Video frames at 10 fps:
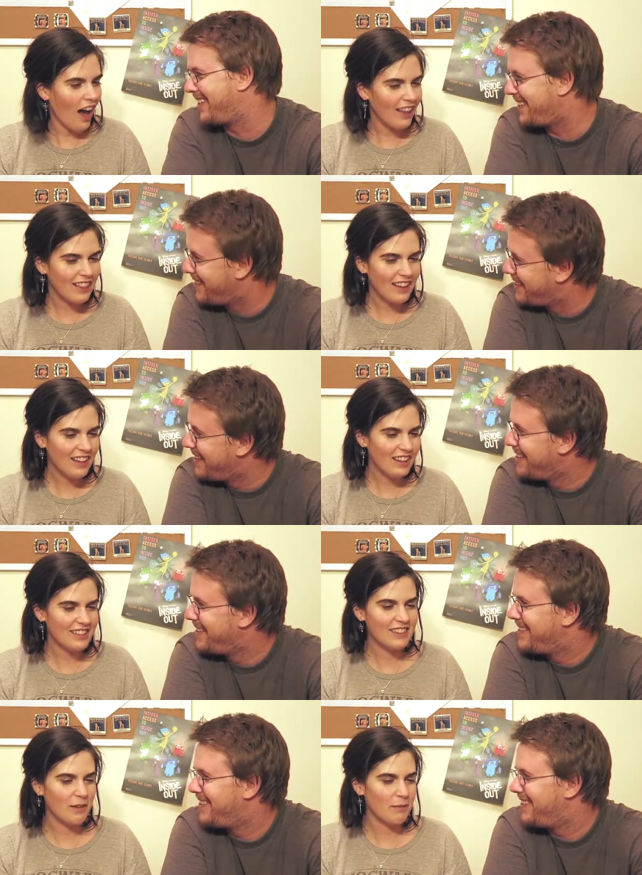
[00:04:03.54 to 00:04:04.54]
Speaker 1: good. I
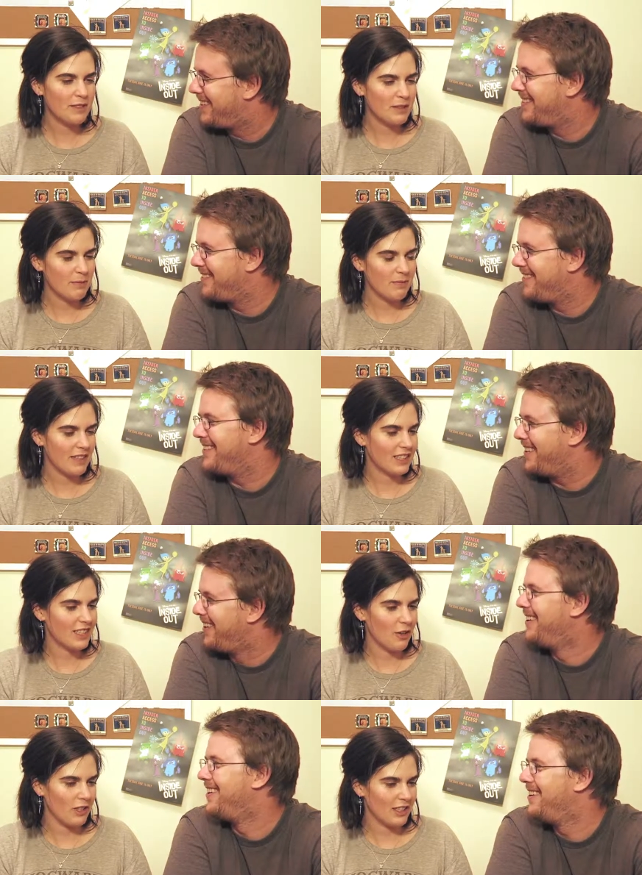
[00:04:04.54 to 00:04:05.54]
think some
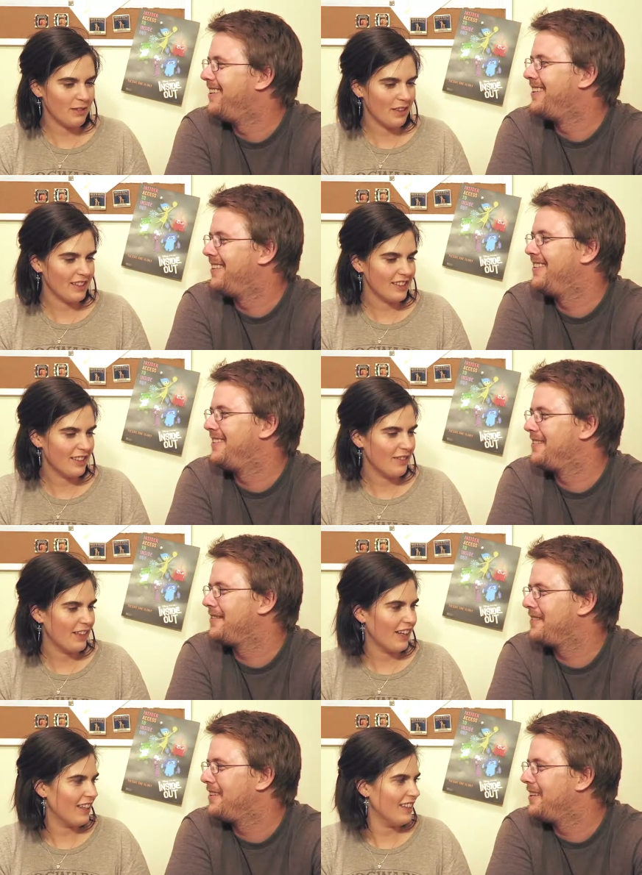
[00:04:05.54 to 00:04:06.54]
soda smells
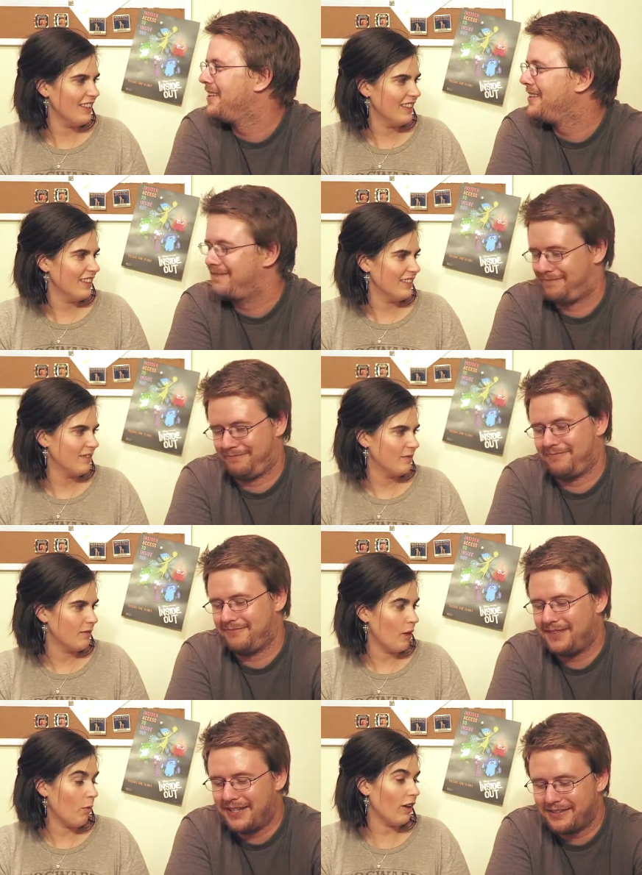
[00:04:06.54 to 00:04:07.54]
can be good.
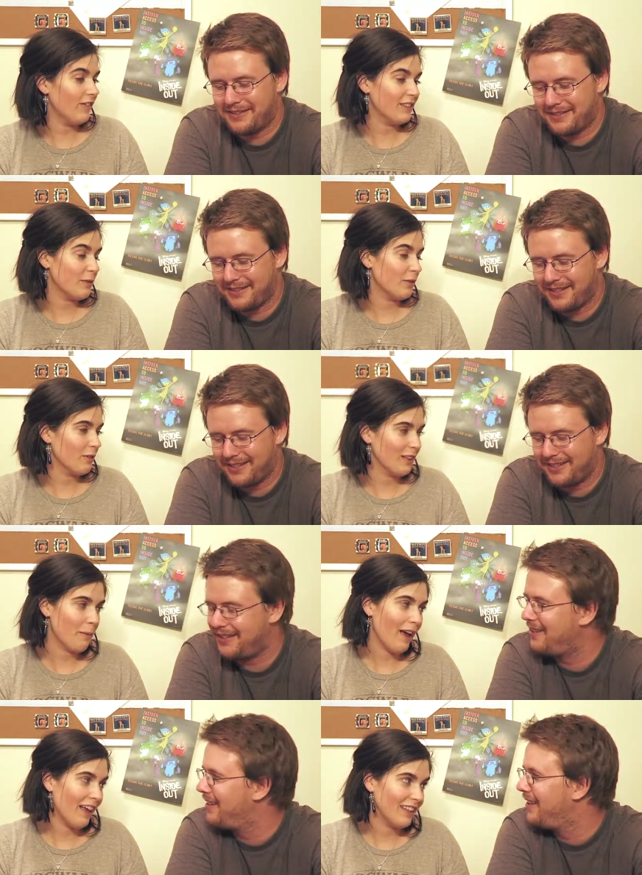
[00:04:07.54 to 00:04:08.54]
What if it smelled
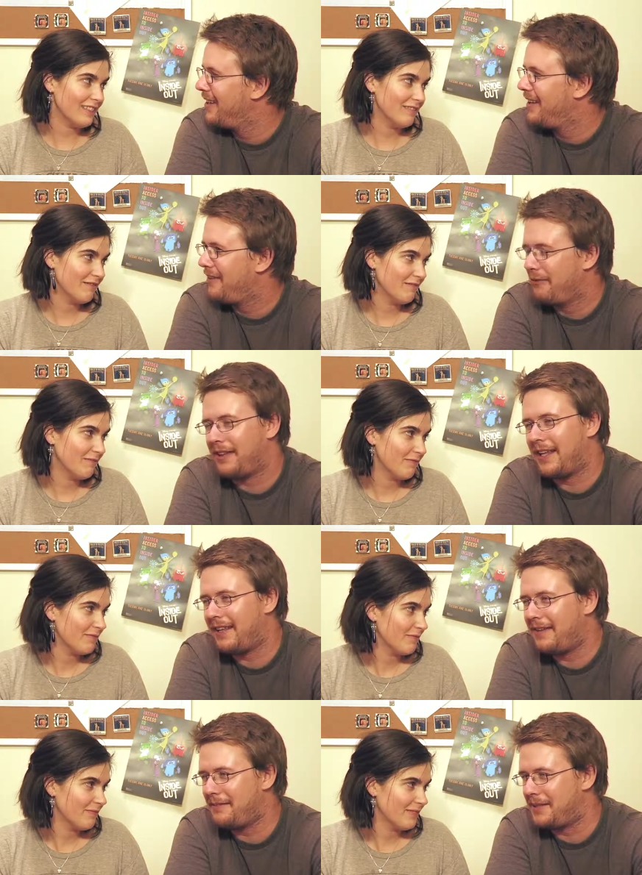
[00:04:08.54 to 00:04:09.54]
really bad?
Speaker 2: Well,
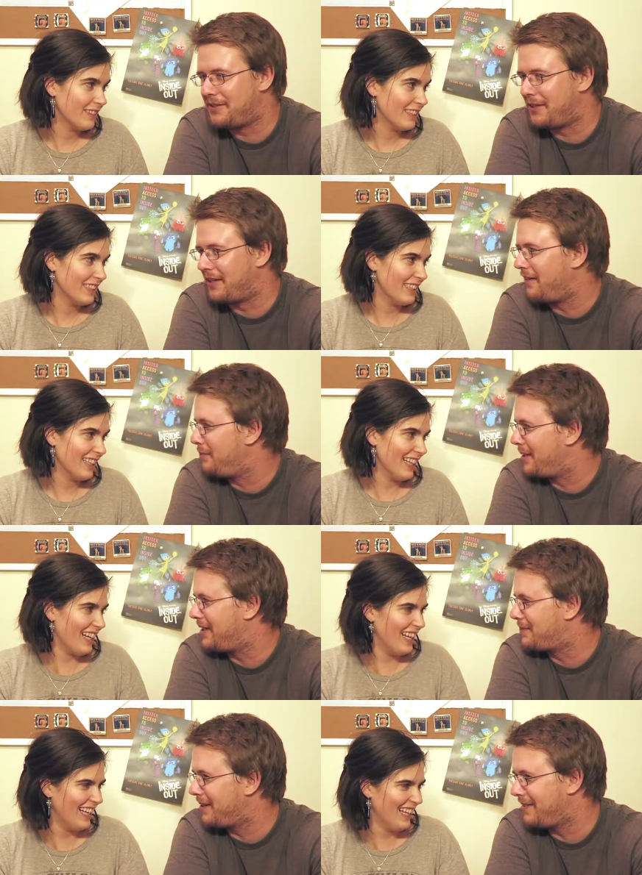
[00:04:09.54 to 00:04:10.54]
then that would be a turn off,
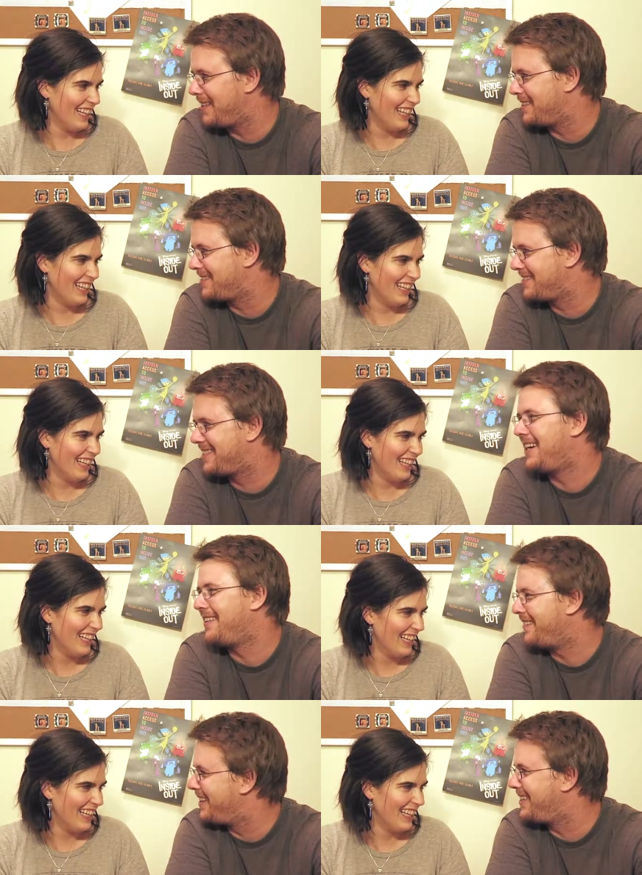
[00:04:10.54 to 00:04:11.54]
but that's probably a
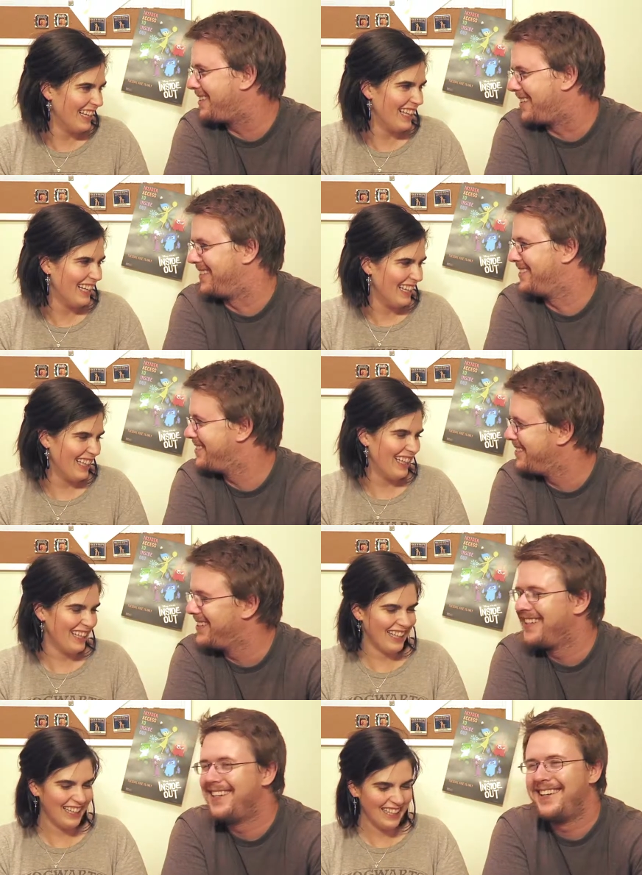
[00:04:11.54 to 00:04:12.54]
sign of other things.
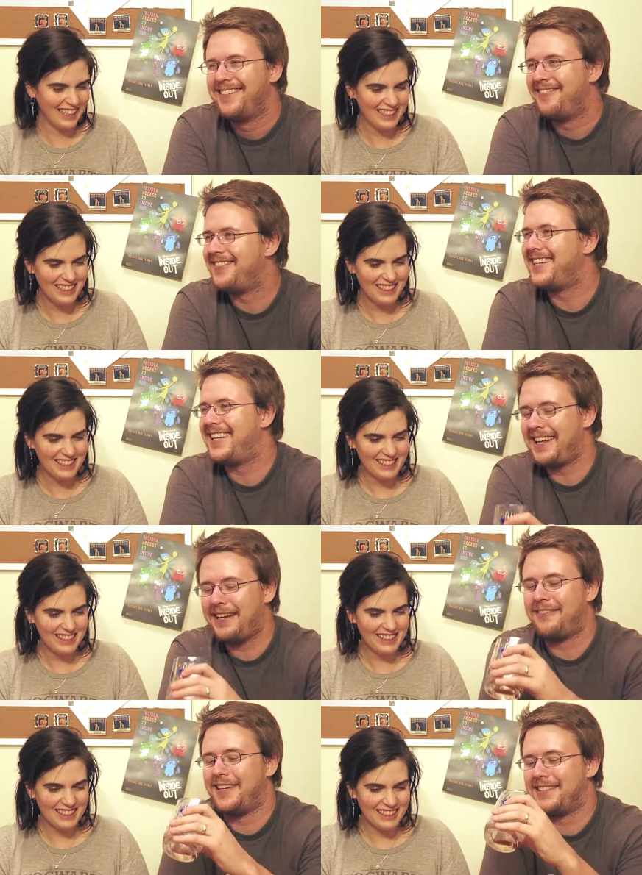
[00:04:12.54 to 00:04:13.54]

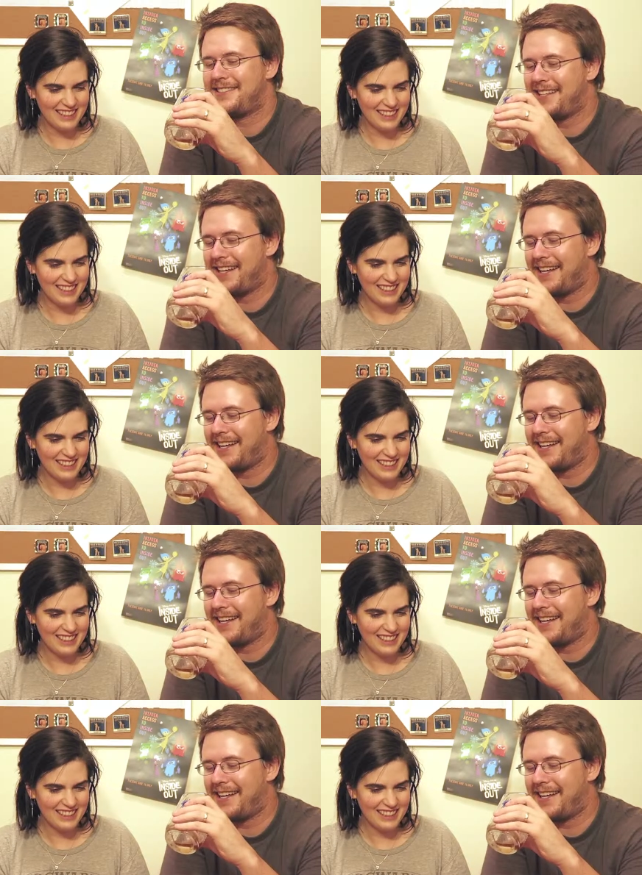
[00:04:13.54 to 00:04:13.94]
But anyways,